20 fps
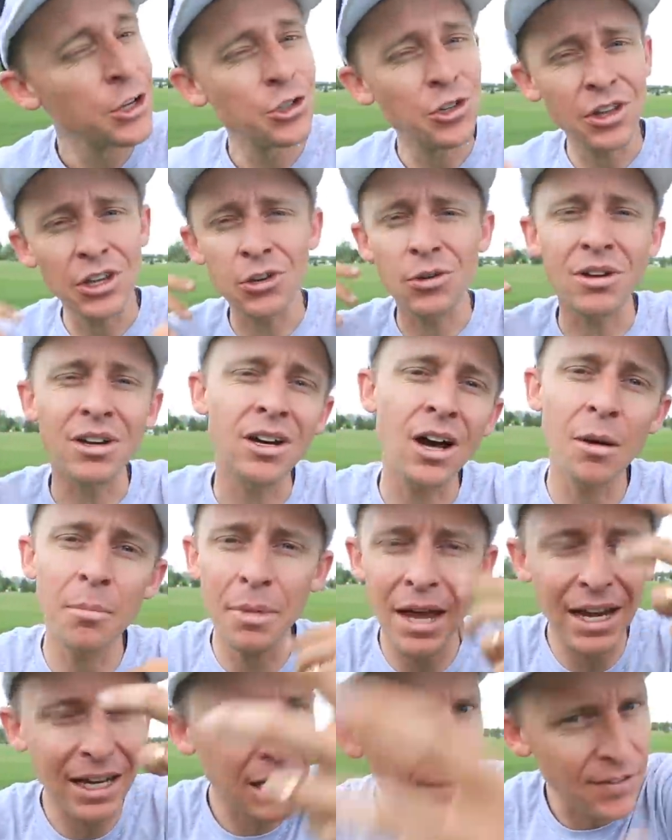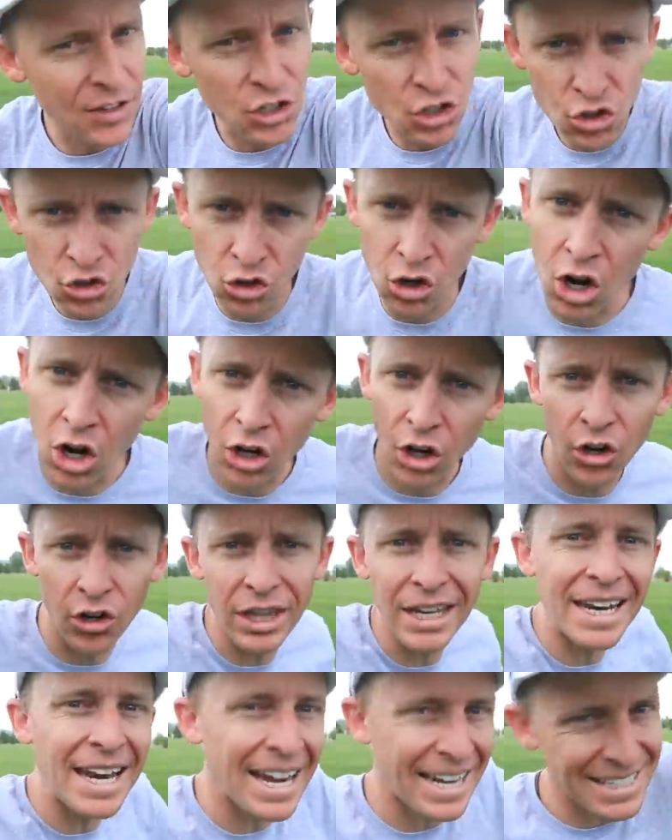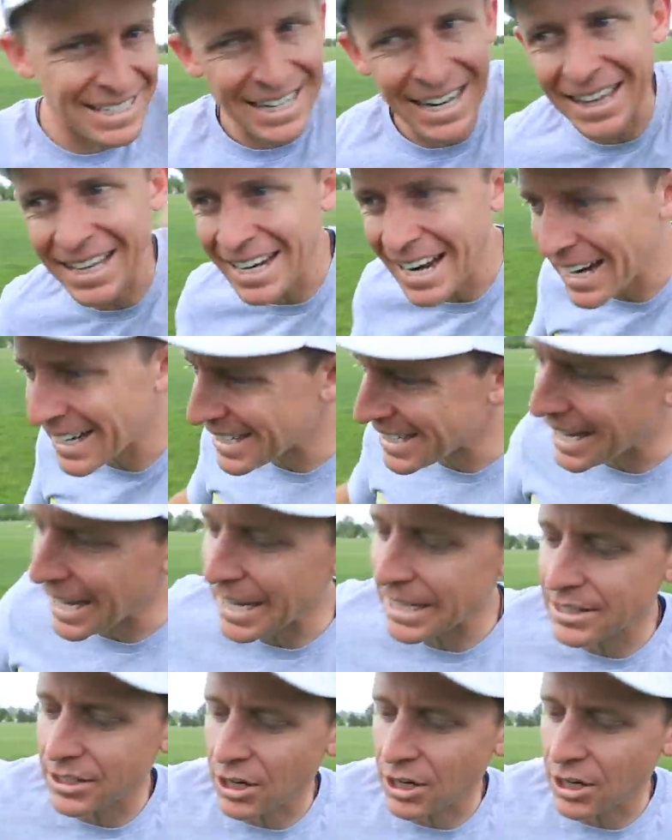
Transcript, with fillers: so that you can come back even stronger the next day and the next day.